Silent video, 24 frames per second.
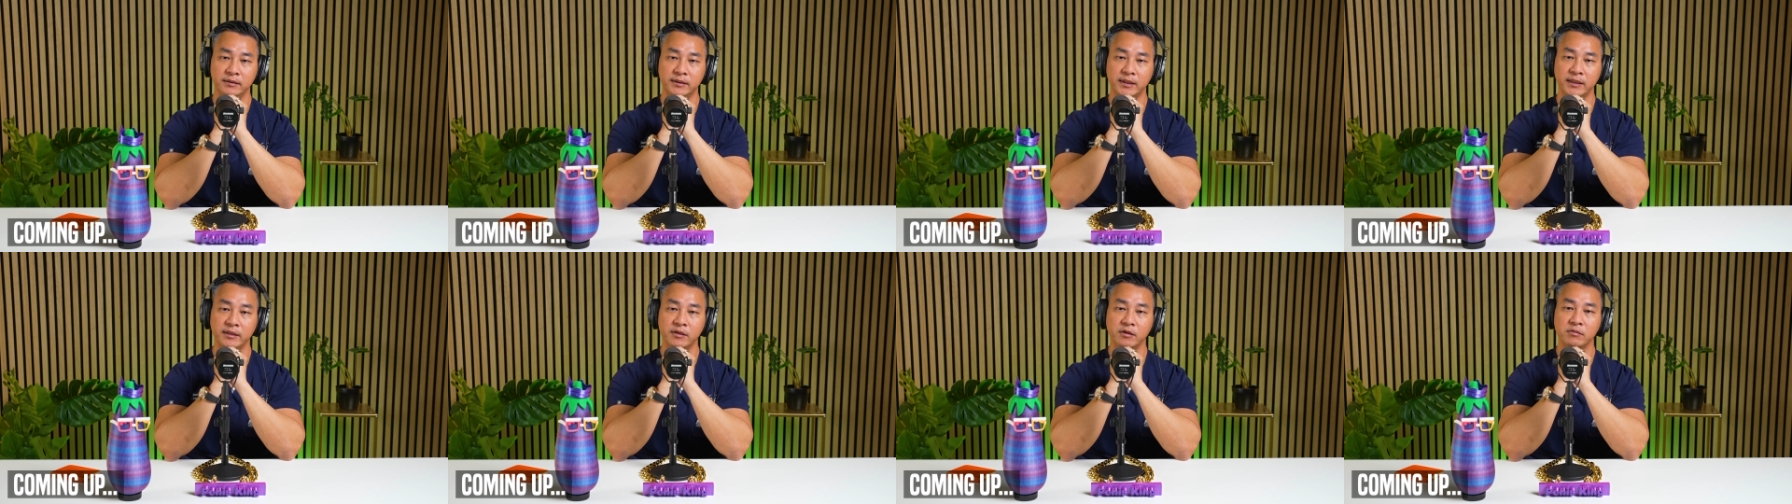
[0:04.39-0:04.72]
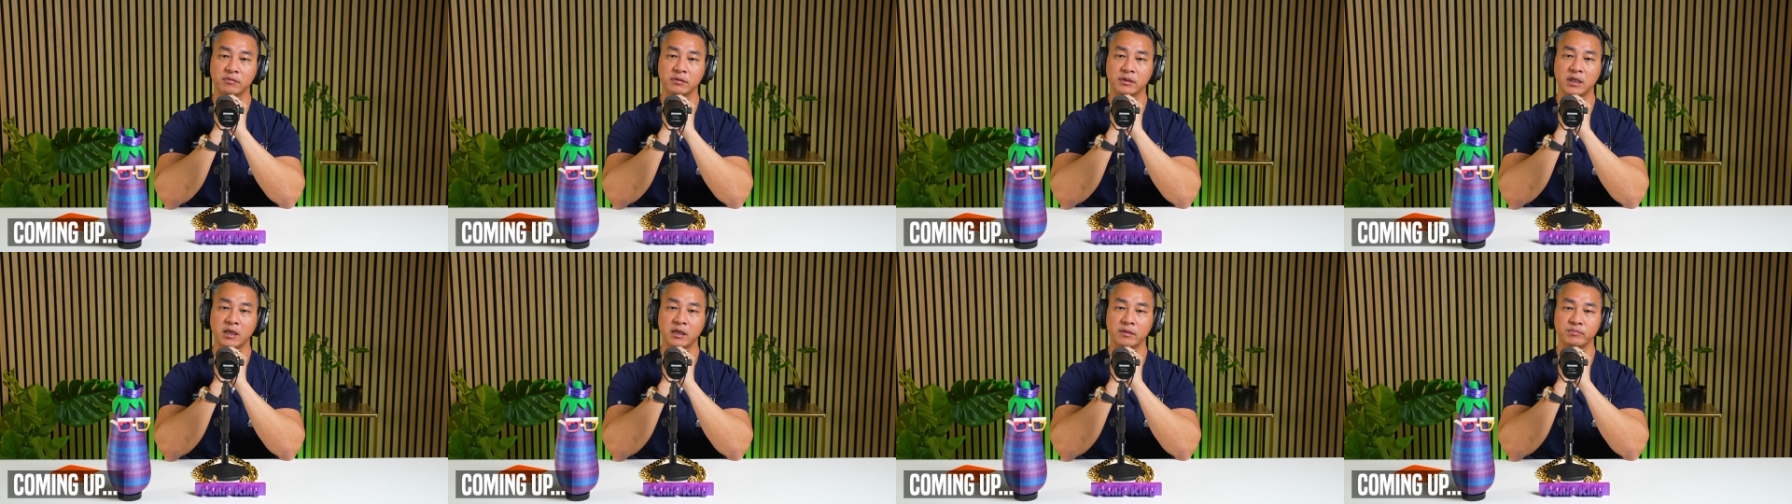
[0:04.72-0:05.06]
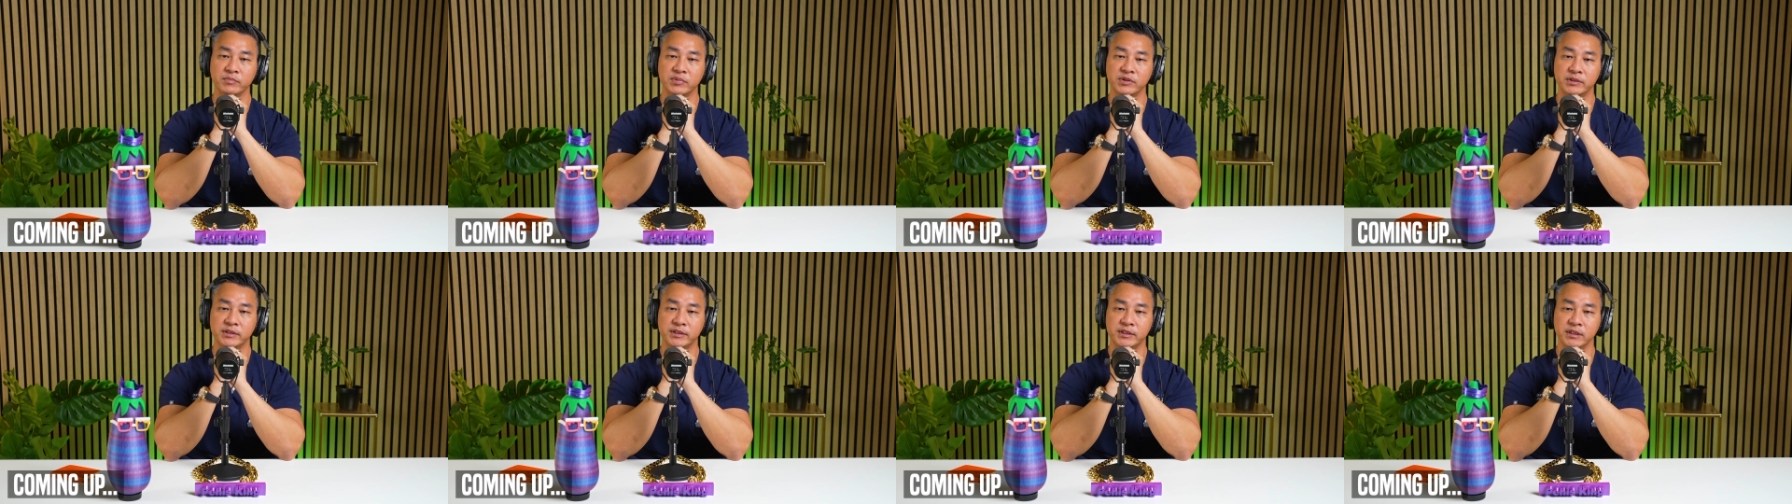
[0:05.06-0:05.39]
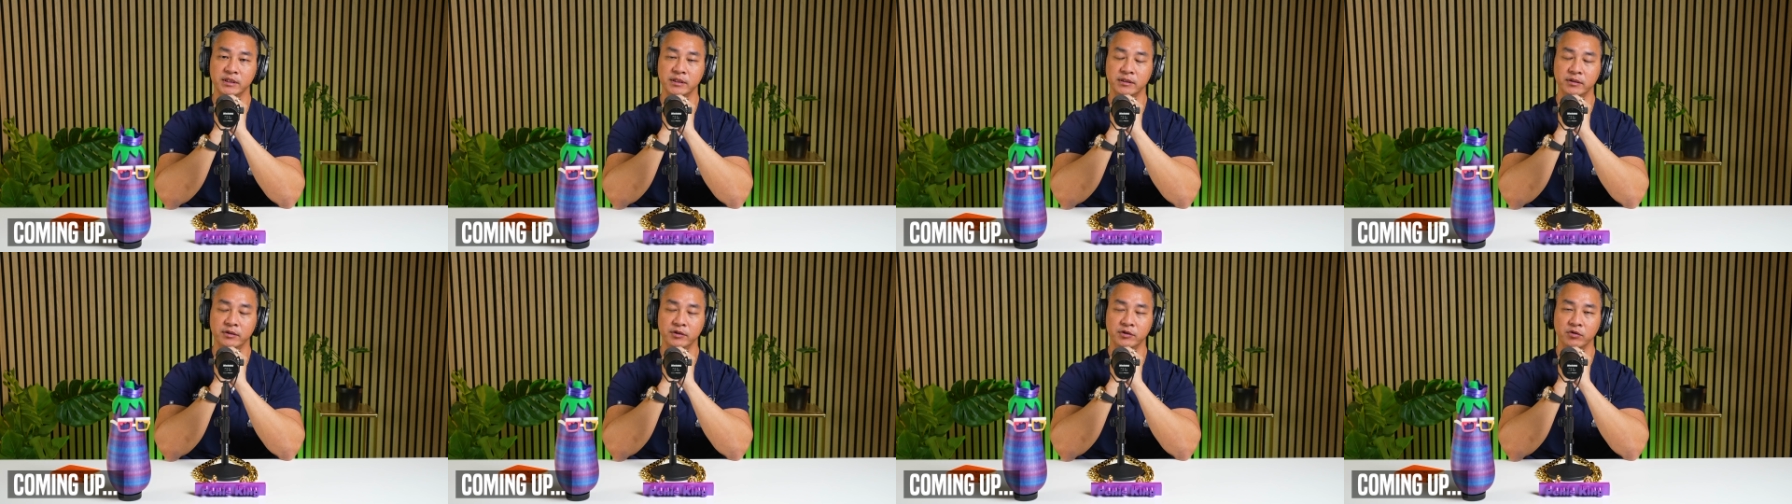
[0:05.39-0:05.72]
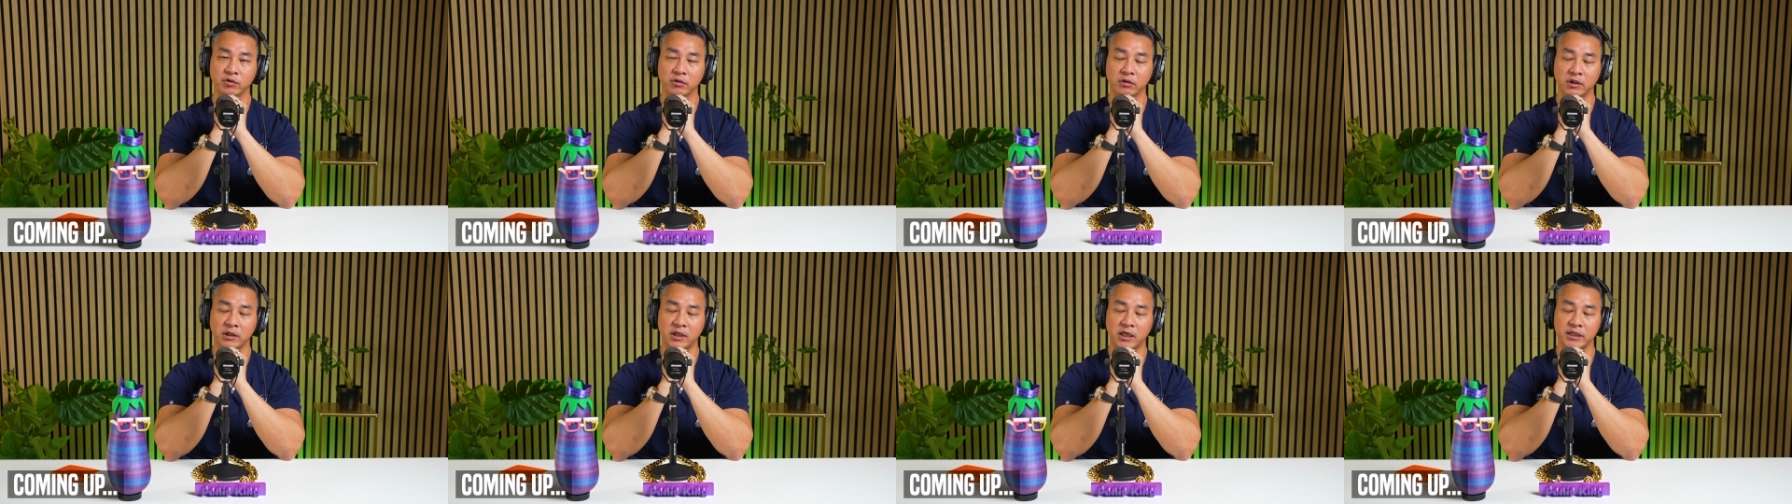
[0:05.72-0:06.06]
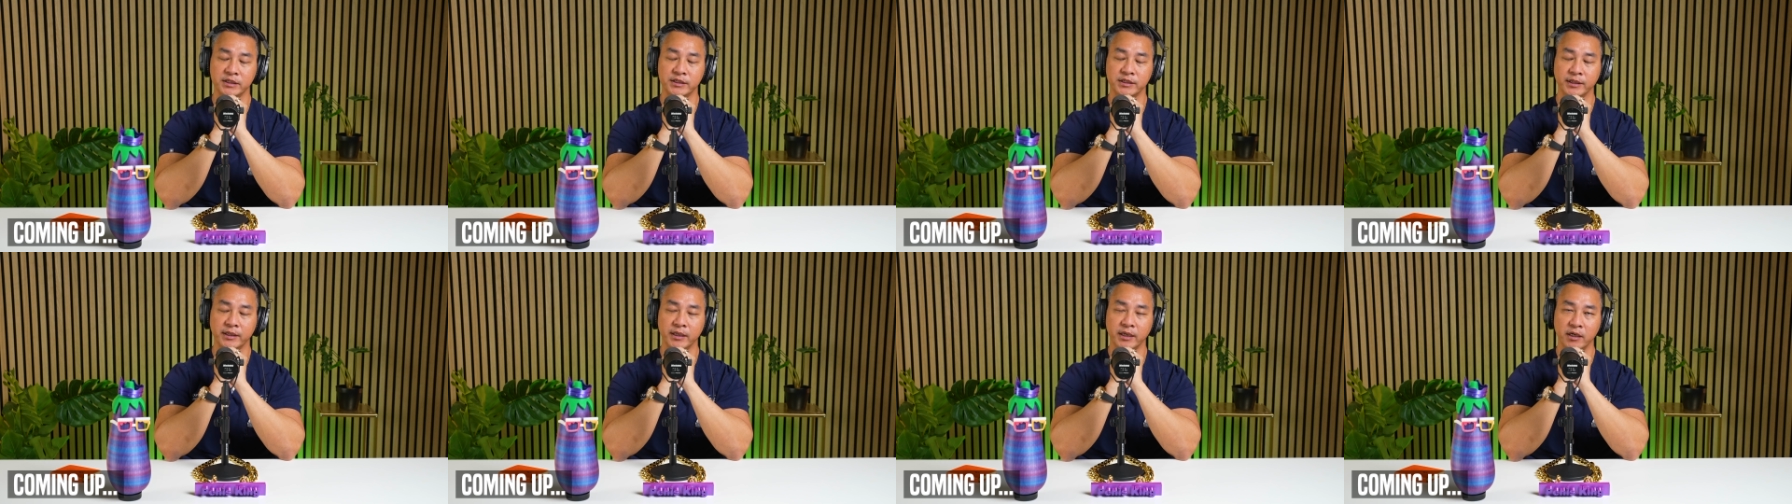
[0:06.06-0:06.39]
they don't come seek
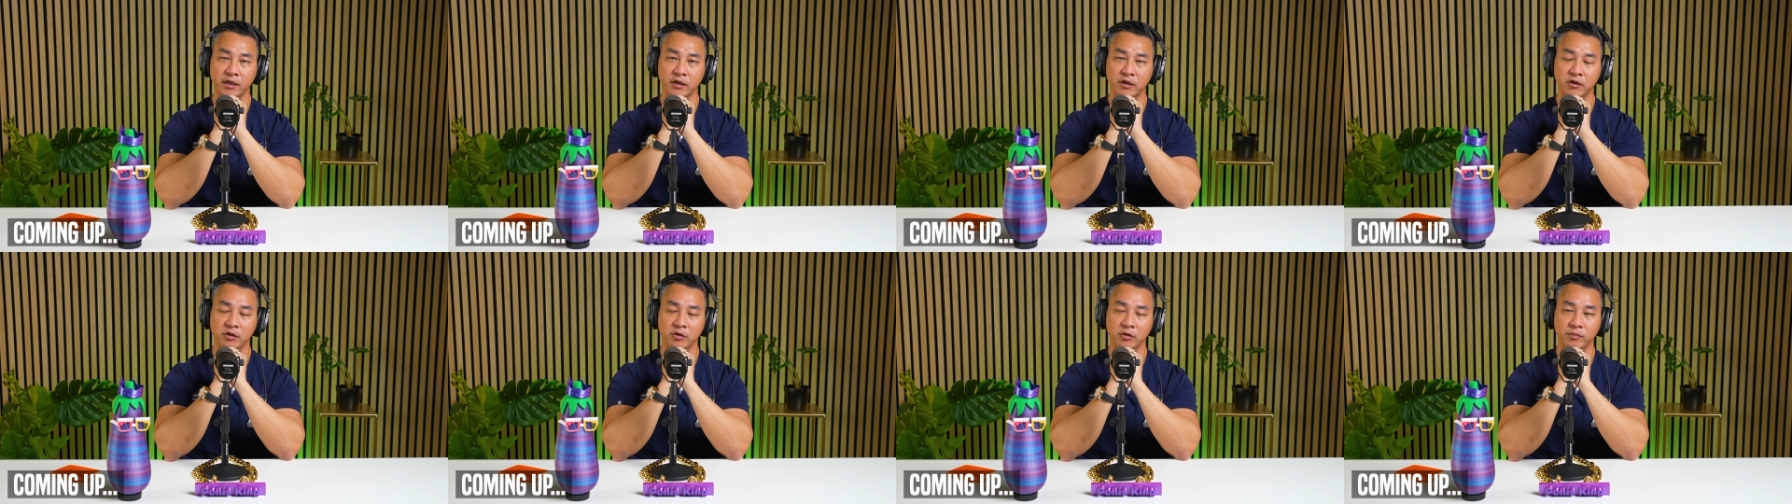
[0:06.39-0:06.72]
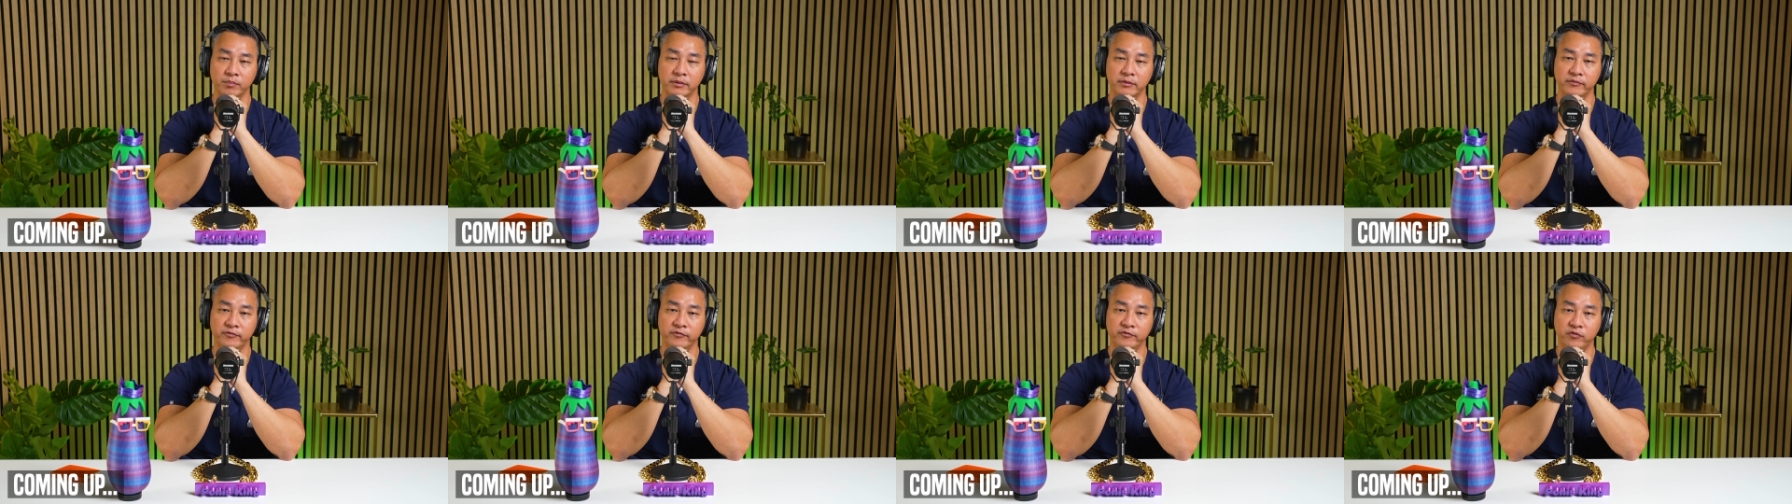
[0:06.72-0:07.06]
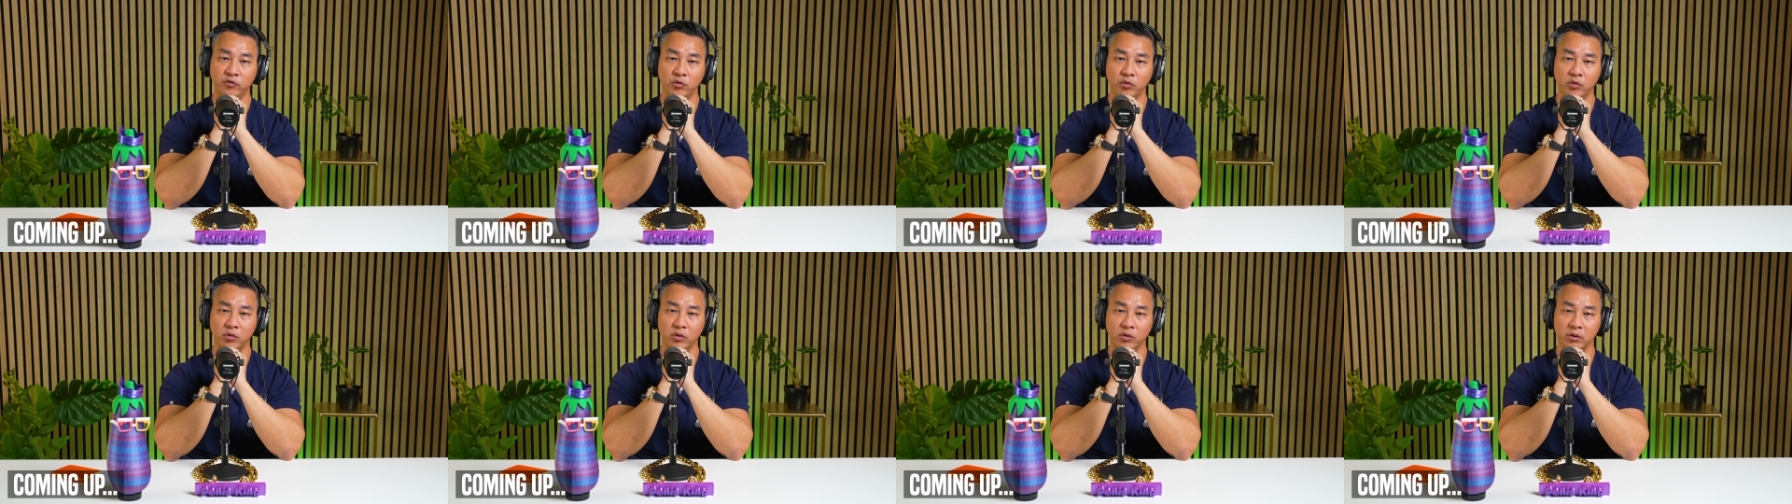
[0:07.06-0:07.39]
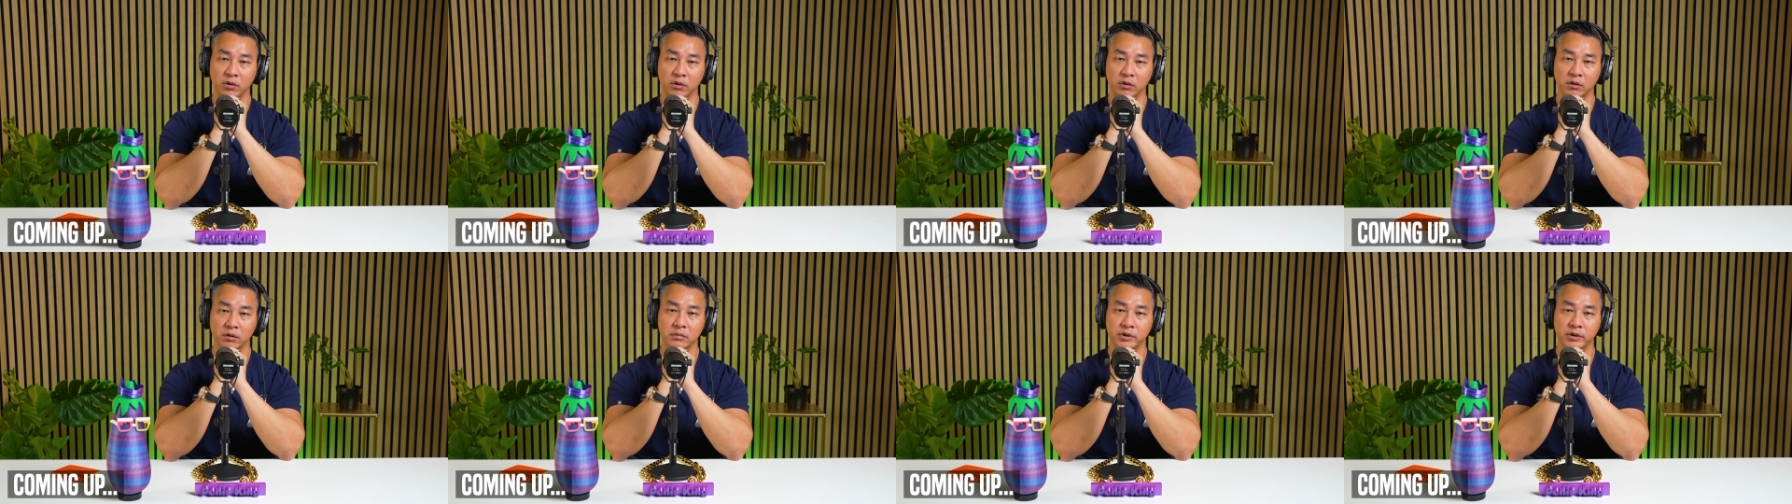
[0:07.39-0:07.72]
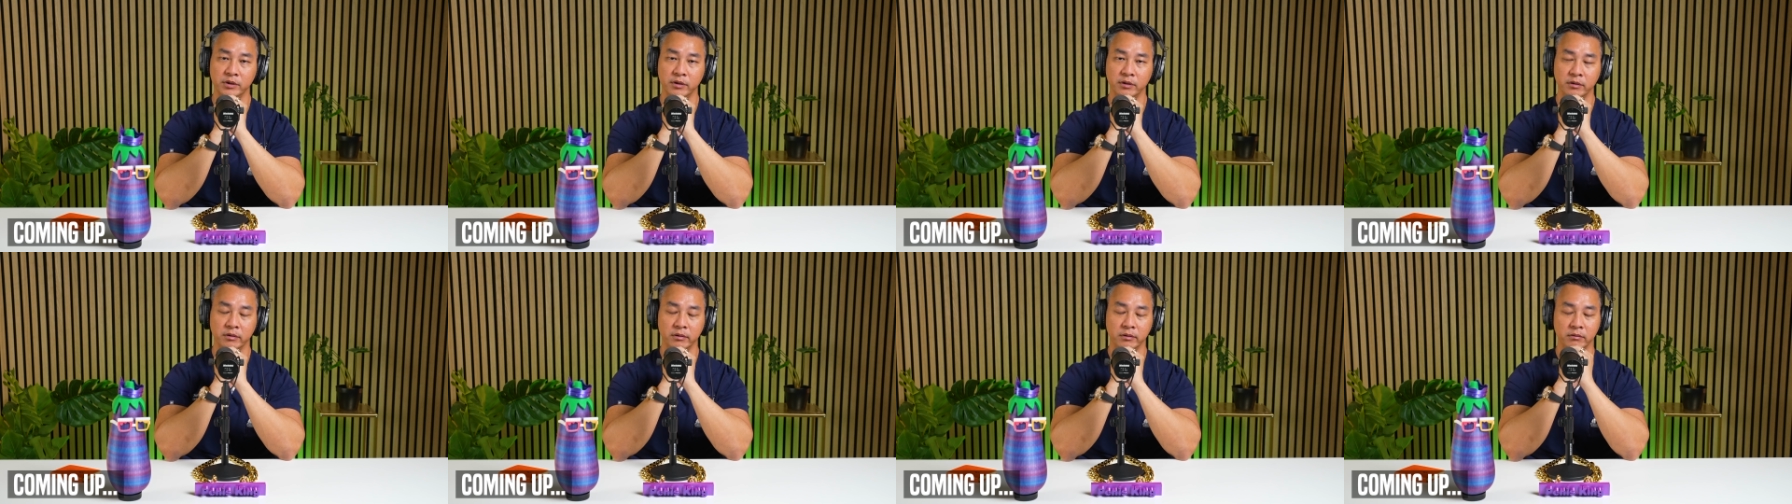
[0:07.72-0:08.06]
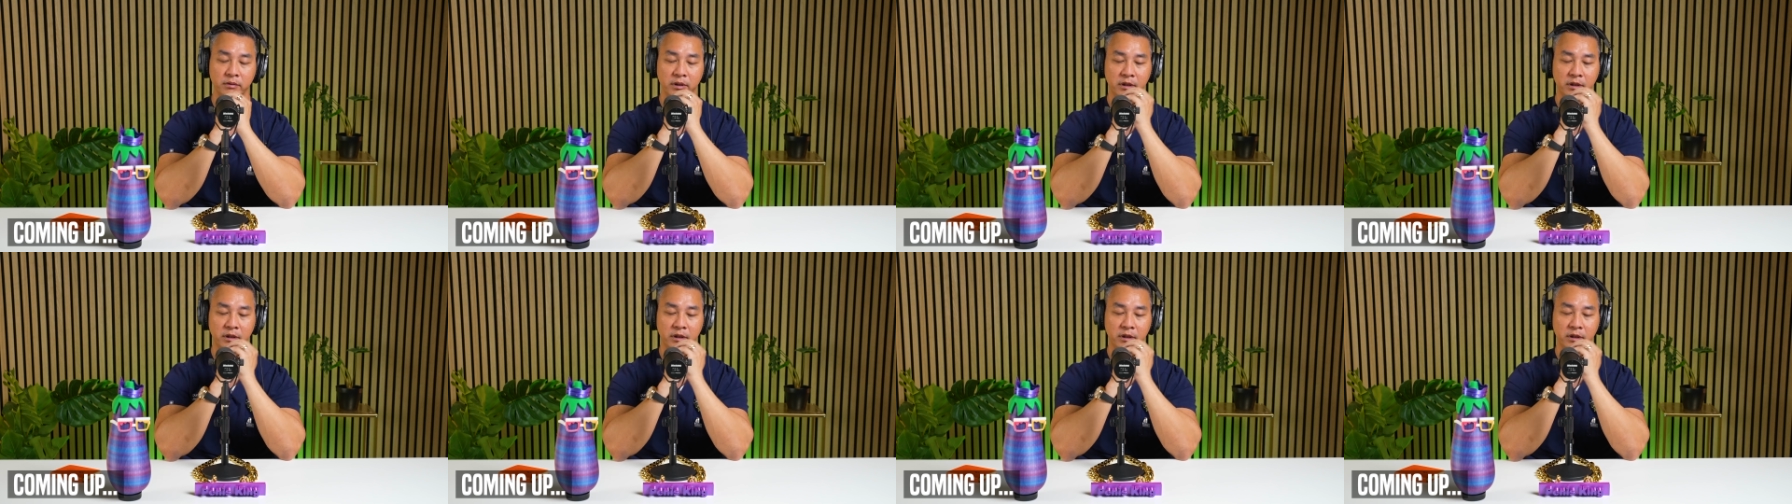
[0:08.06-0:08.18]
urologic help for, you know,